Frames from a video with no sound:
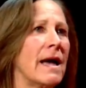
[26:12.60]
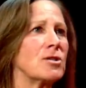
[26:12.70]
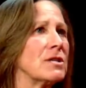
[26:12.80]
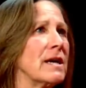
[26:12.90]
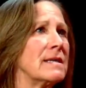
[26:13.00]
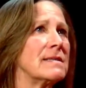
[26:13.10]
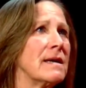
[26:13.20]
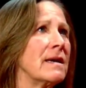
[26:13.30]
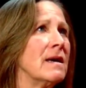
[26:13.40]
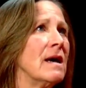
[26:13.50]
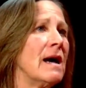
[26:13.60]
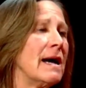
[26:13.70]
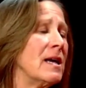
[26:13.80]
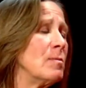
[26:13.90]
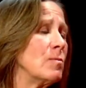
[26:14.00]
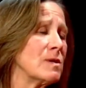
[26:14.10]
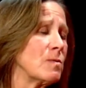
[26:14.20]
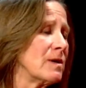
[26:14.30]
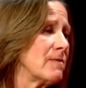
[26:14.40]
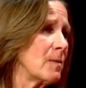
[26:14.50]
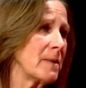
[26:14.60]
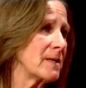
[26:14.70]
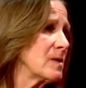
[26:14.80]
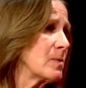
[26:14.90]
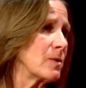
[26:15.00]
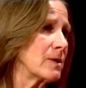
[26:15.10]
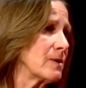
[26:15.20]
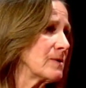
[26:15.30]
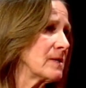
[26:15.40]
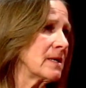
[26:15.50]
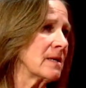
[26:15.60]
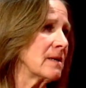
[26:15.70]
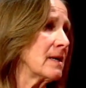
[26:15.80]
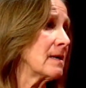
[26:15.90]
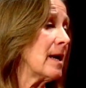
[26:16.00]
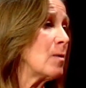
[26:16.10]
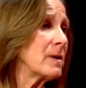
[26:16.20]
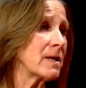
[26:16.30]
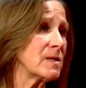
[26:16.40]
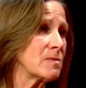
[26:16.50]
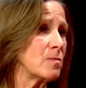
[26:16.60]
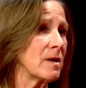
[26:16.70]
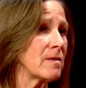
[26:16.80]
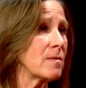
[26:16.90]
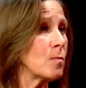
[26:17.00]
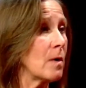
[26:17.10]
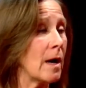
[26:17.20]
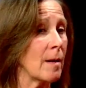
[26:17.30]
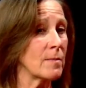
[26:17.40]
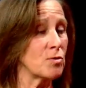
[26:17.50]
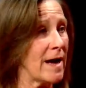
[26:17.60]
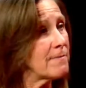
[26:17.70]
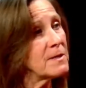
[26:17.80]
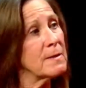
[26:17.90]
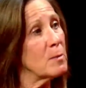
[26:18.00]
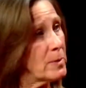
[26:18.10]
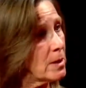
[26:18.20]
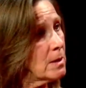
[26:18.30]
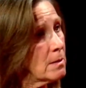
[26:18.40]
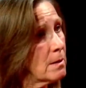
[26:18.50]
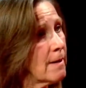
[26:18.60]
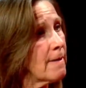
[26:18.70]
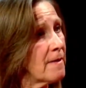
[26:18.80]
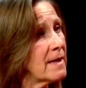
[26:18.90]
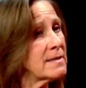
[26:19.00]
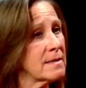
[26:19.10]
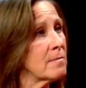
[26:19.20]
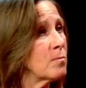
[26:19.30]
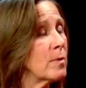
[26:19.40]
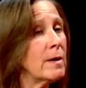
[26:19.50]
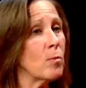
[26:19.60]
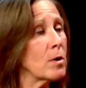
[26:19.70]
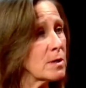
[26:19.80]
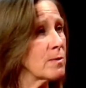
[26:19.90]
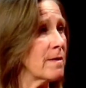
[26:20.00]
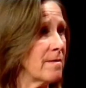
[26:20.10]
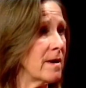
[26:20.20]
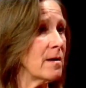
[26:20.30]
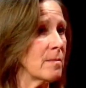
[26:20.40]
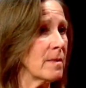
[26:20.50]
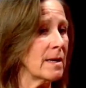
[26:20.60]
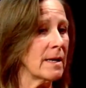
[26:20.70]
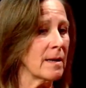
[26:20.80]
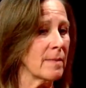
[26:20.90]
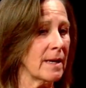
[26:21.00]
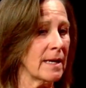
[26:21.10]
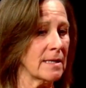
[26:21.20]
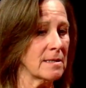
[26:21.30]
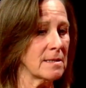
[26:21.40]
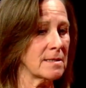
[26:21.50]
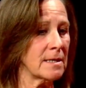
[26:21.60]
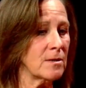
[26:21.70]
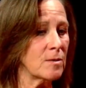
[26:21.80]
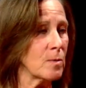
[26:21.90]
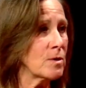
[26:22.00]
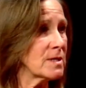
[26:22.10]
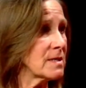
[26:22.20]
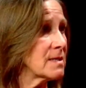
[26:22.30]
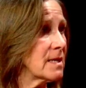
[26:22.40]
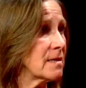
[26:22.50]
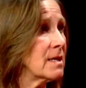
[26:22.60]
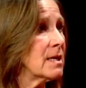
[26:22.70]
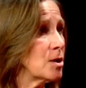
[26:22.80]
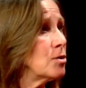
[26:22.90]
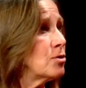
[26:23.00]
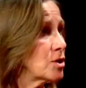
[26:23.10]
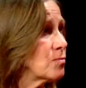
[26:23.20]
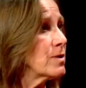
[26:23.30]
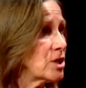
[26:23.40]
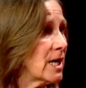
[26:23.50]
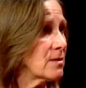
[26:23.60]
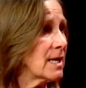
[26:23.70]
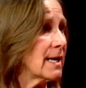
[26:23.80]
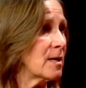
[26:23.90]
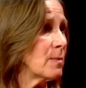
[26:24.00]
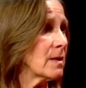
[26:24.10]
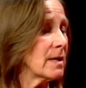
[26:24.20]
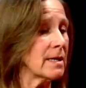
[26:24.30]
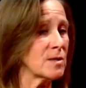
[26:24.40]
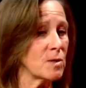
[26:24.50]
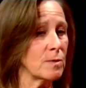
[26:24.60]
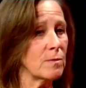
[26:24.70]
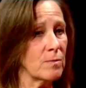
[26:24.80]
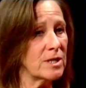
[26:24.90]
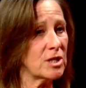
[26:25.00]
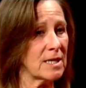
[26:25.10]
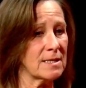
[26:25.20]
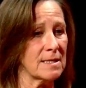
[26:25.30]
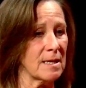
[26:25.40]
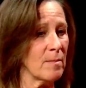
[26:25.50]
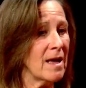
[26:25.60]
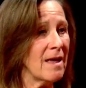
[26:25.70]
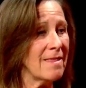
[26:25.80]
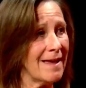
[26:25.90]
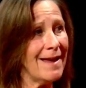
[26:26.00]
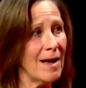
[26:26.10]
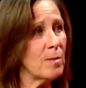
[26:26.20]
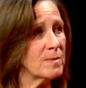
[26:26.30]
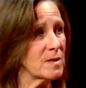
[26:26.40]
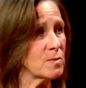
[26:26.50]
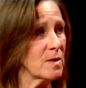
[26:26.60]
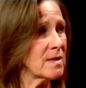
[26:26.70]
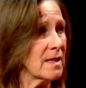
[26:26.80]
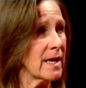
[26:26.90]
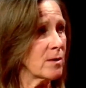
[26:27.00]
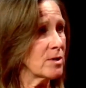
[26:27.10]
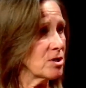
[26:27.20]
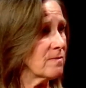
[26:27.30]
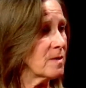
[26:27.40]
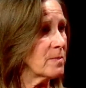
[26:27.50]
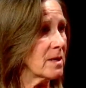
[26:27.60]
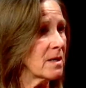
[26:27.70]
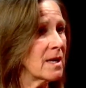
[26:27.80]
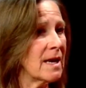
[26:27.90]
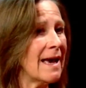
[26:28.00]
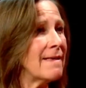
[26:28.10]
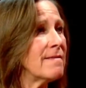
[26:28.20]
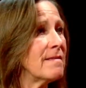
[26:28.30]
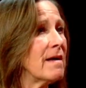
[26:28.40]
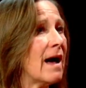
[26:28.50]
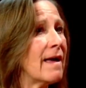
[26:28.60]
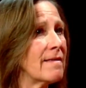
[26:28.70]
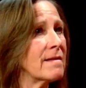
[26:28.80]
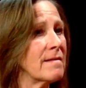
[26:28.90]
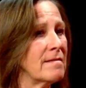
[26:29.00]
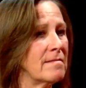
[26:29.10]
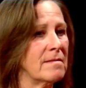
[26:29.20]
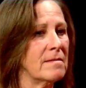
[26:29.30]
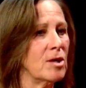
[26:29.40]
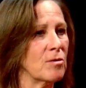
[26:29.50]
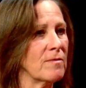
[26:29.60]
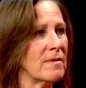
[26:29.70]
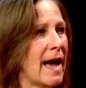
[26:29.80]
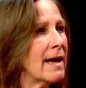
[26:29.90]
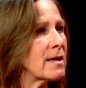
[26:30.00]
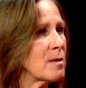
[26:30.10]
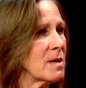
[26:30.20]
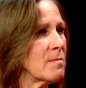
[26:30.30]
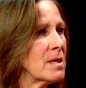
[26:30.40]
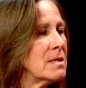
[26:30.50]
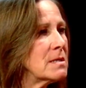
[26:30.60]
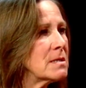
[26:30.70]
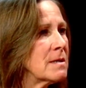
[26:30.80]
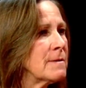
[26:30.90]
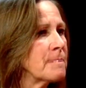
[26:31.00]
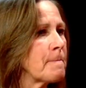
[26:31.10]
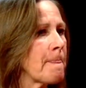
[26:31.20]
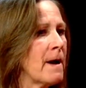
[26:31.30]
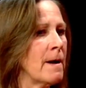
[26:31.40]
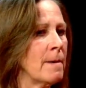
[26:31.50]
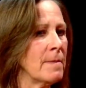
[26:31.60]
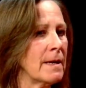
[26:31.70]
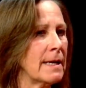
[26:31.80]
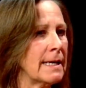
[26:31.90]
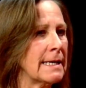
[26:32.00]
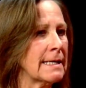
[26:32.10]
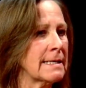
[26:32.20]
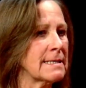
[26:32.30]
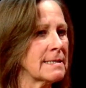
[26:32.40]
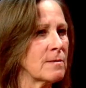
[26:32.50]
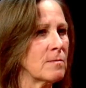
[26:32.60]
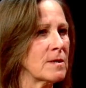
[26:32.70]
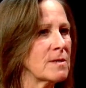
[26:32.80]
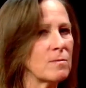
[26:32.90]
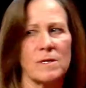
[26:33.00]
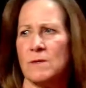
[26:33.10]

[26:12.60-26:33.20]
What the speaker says: Actually, I'd say IEMA was one of our big supporters in helping us with drafting the bill. Mm-hmm. We worked with them, and Senator Morrison said, you should reach out to IEMA. And so we reached out to them. They helped us with the language of the bill. And I think, you know, that commitment was